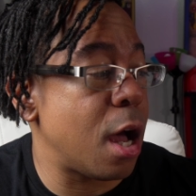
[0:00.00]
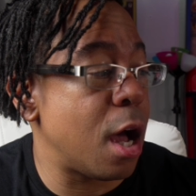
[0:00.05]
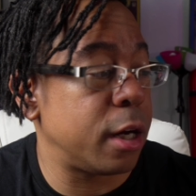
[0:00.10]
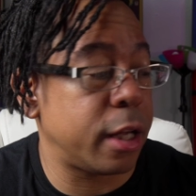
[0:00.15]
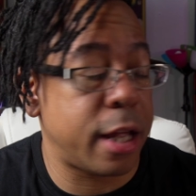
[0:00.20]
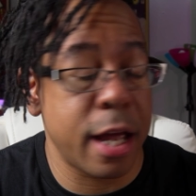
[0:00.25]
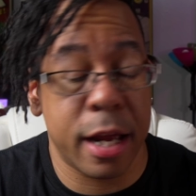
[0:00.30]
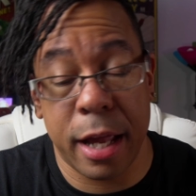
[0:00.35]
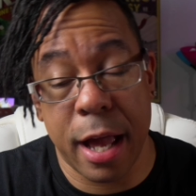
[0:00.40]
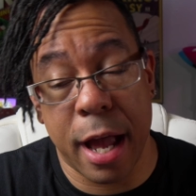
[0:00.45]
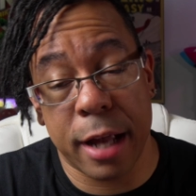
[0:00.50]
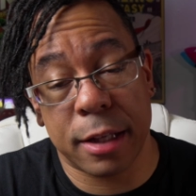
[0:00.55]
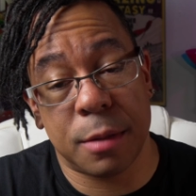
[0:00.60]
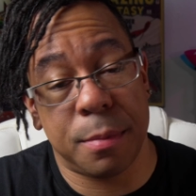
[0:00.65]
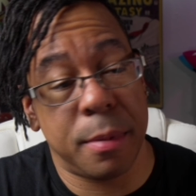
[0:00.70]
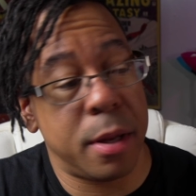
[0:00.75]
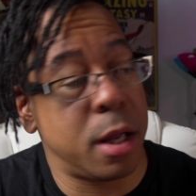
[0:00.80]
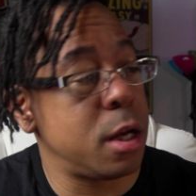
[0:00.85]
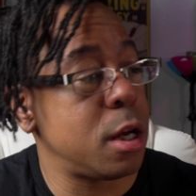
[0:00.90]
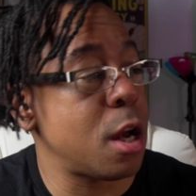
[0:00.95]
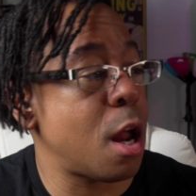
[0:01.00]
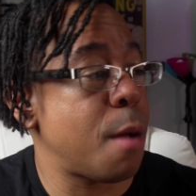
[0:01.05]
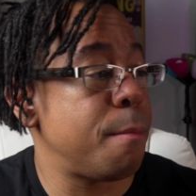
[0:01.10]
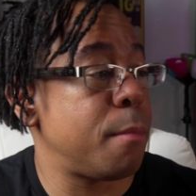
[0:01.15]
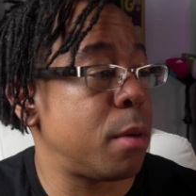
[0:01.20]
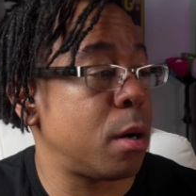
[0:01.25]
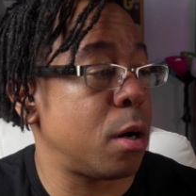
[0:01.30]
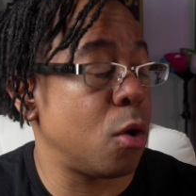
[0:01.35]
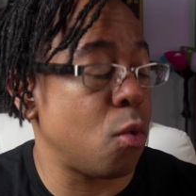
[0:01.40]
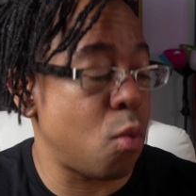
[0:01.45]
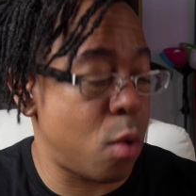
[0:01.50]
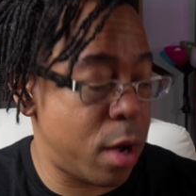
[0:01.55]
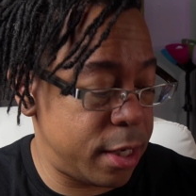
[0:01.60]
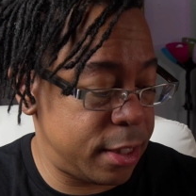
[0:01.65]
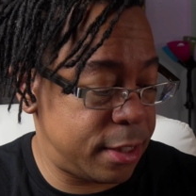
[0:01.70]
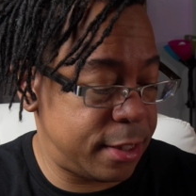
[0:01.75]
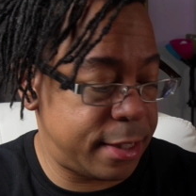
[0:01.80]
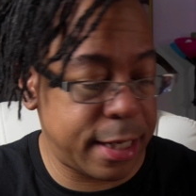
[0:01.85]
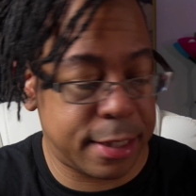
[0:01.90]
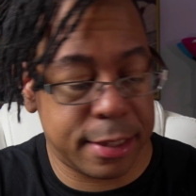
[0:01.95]
Uncanny X-Men number
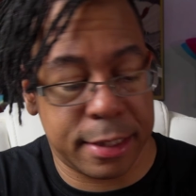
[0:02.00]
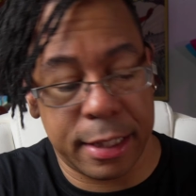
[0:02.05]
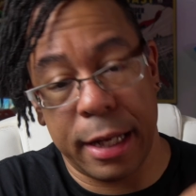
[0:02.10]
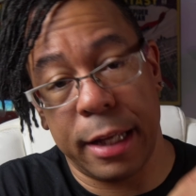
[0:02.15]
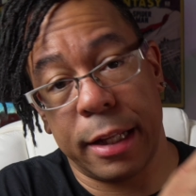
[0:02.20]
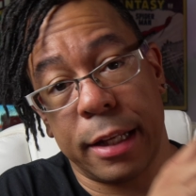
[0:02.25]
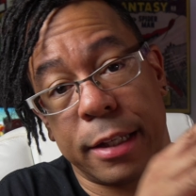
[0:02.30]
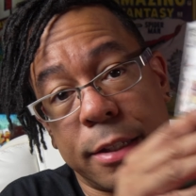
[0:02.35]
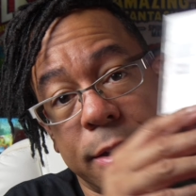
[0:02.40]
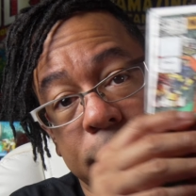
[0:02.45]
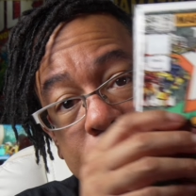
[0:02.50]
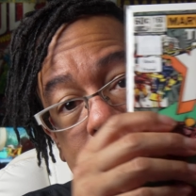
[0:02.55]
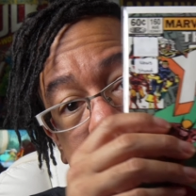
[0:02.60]
160. This is